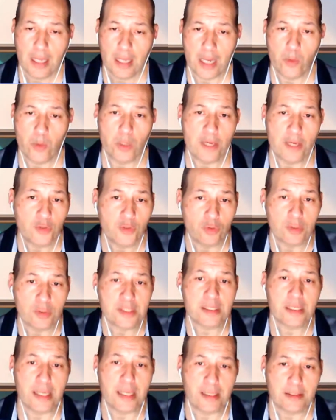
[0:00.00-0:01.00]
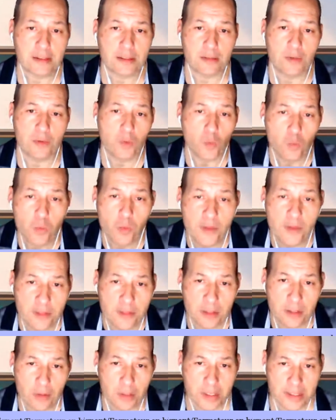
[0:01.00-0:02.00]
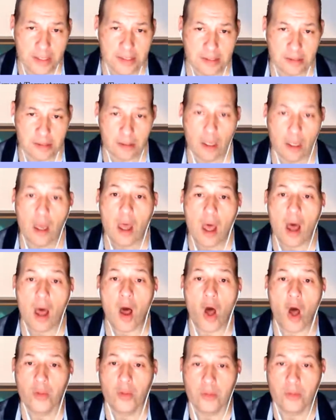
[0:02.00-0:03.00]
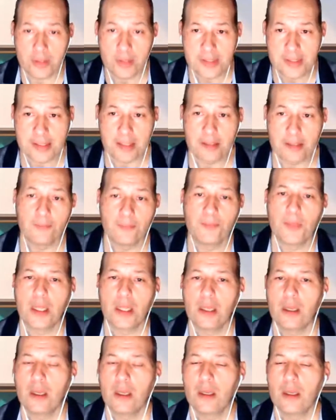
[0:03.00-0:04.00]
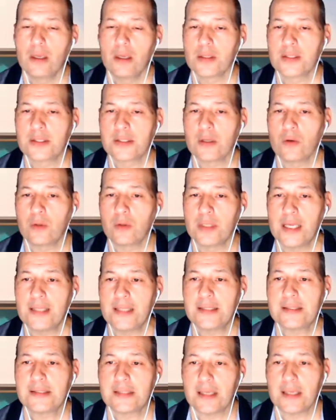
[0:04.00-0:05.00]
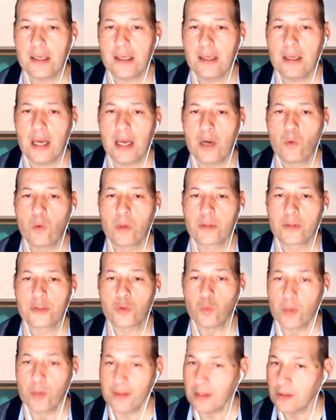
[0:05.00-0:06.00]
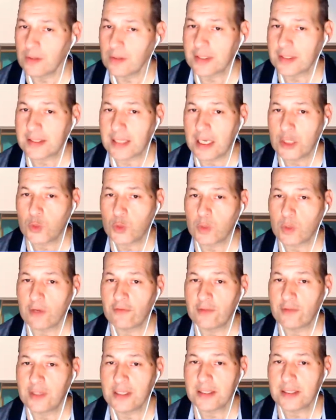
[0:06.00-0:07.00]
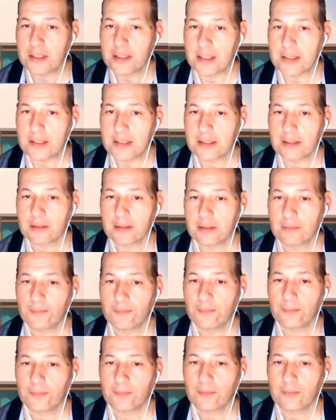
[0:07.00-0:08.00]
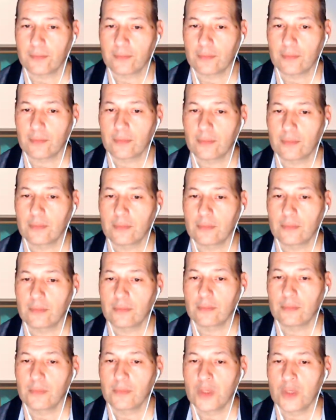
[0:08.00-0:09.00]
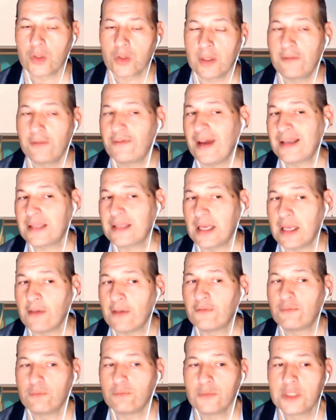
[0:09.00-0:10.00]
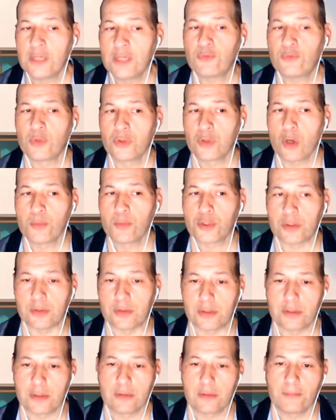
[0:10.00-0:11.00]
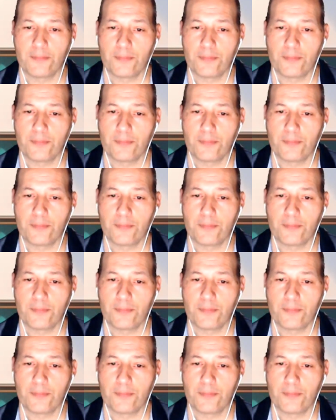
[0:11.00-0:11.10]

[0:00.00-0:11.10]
I will have to select within the list on a cell. So let's say I want within the cell to have this list. So in fact, I have different options.